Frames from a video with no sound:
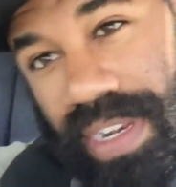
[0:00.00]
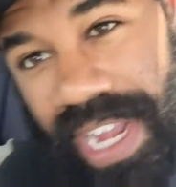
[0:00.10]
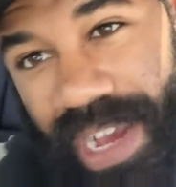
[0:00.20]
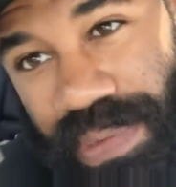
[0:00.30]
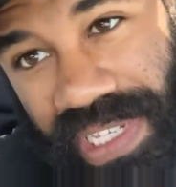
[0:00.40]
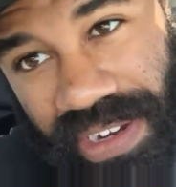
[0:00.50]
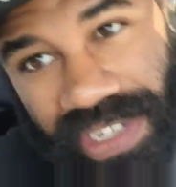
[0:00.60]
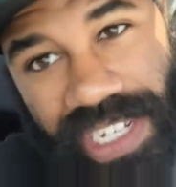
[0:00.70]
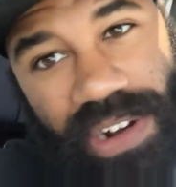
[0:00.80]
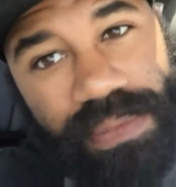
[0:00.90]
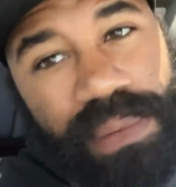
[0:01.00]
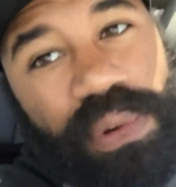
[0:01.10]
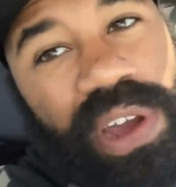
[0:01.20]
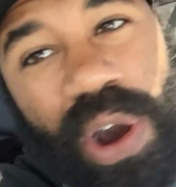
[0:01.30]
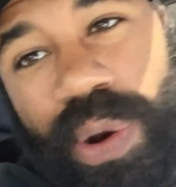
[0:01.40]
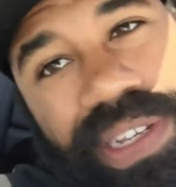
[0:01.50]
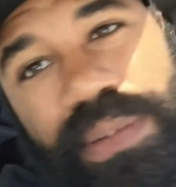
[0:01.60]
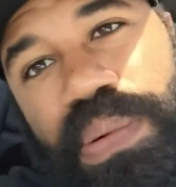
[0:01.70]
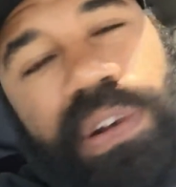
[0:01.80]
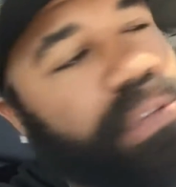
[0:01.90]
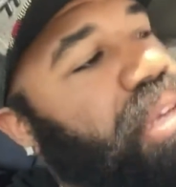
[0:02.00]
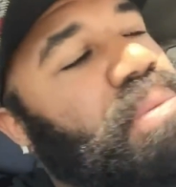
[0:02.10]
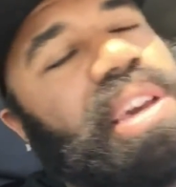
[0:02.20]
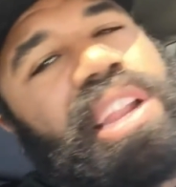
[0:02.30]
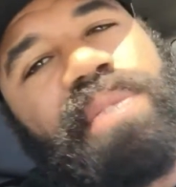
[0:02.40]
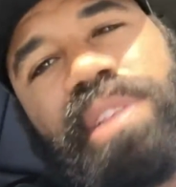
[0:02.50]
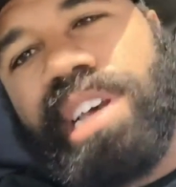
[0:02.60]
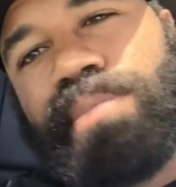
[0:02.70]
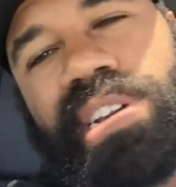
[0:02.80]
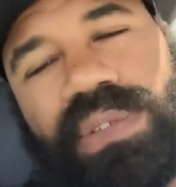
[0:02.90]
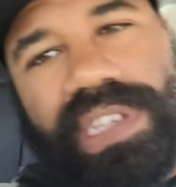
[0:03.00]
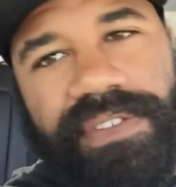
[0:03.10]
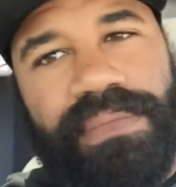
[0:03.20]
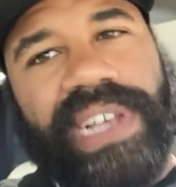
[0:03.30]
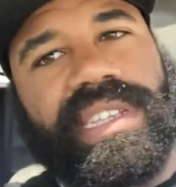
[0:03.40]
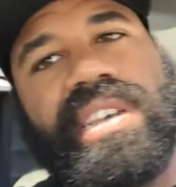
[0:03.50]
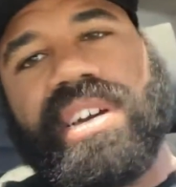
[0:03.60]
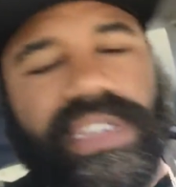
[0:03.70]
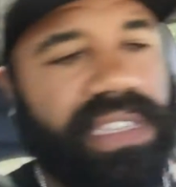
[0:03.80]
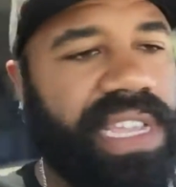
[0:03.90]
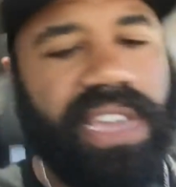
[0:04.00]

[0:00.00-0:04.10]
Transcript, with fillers: Nah, but seriously, though, my boy always supports me, man. Every time I do something for my son, he's